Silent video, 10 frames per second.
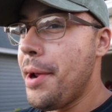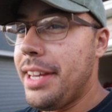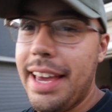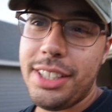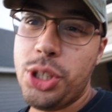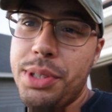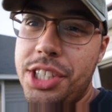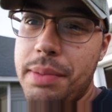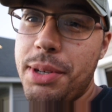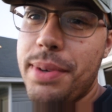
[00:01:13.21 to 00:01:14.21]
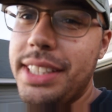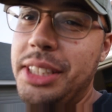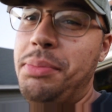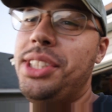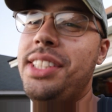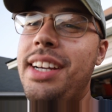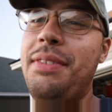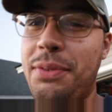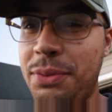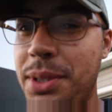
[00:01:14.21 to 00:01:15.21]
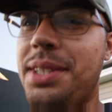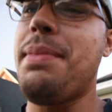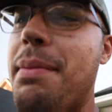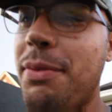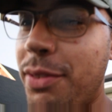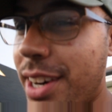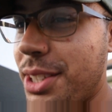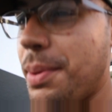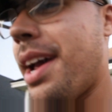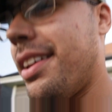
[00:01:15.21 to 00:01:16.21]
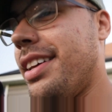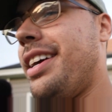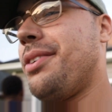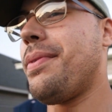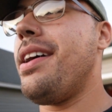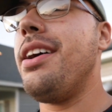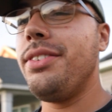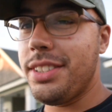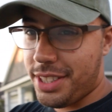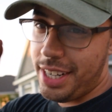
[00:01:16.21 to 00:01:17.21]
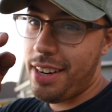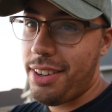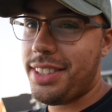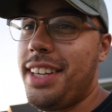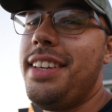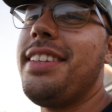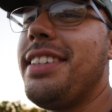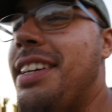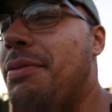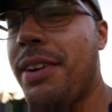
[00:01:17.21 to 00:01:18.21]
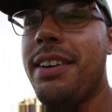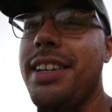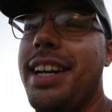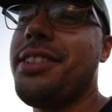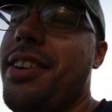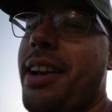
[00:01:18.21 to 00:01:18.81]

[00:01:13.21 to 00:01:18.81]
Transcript: yeah, so we jimmy rigged some stuff with some amplifiers we had laying around, and shout out to Keith because he found an extra